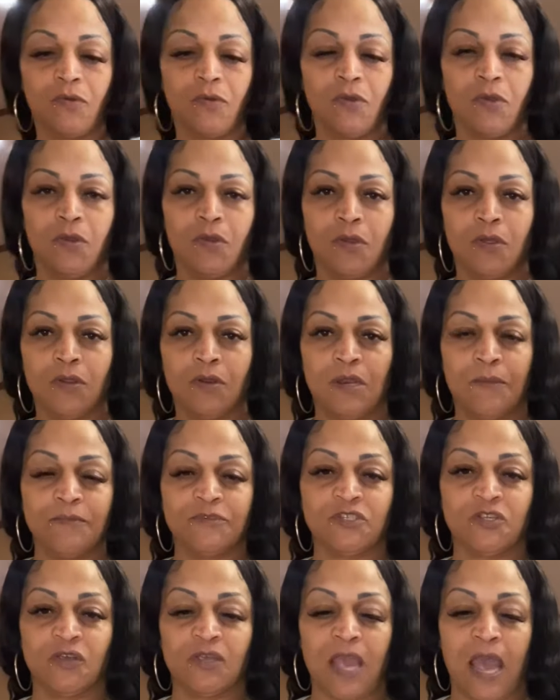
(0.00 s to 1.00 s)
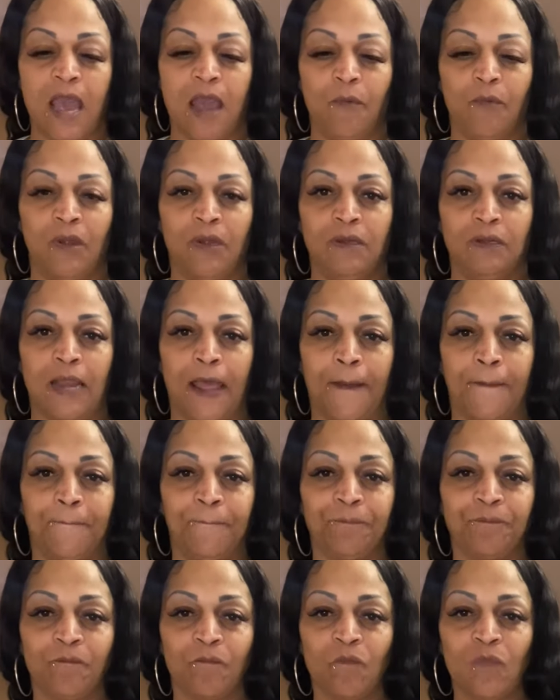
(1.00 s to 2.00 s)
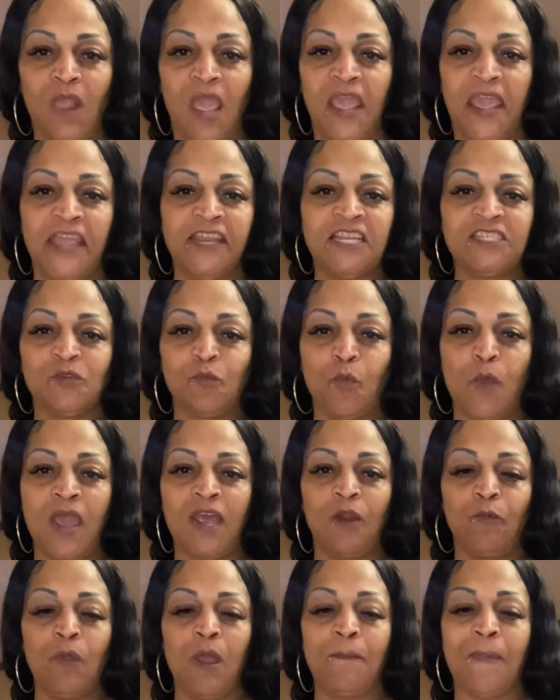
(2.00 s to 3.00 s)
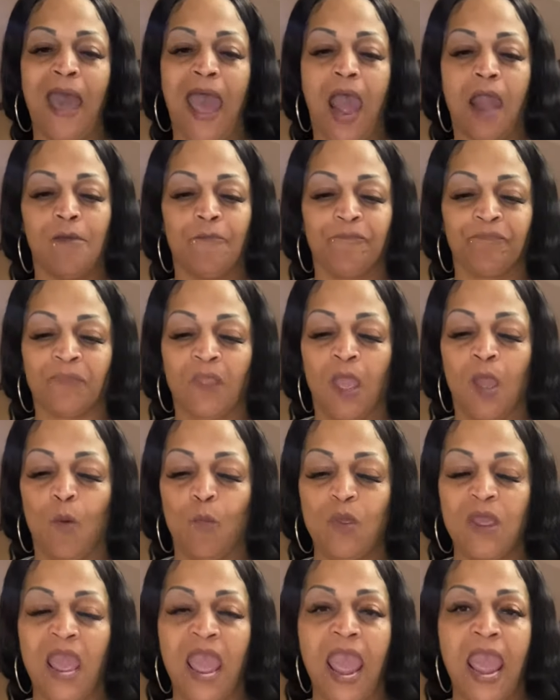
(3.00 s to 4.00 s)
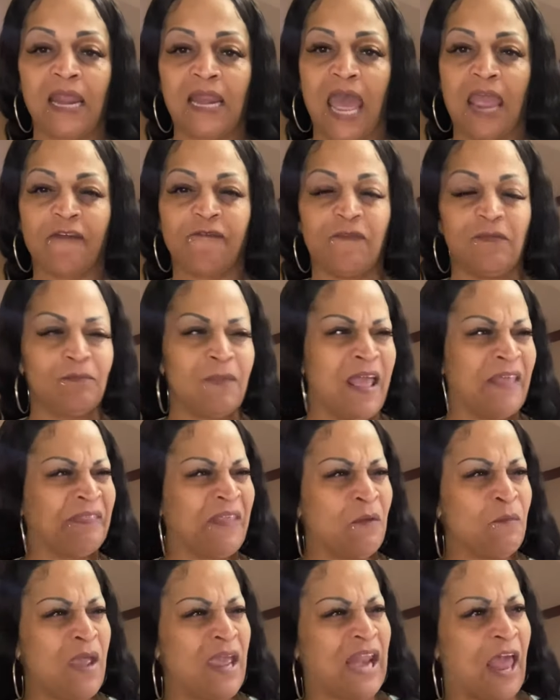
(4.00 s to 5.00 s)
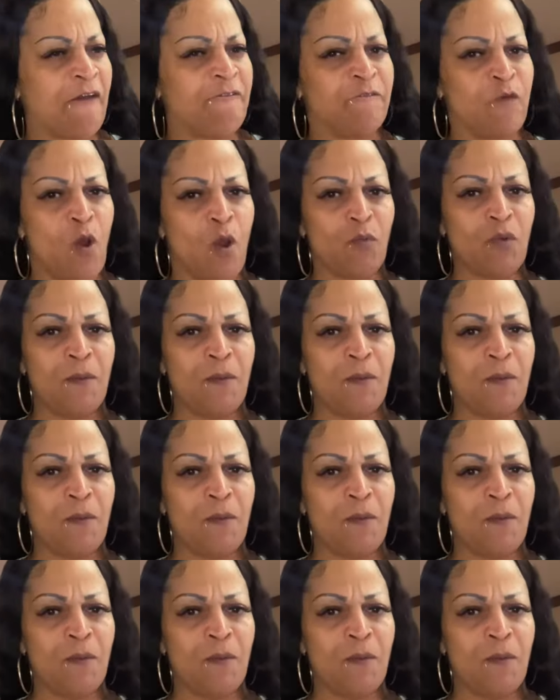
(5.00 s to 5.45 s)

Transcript: Okay. Let me show y'all what it look like. It's just a regular ribeye. We had like I think we had like four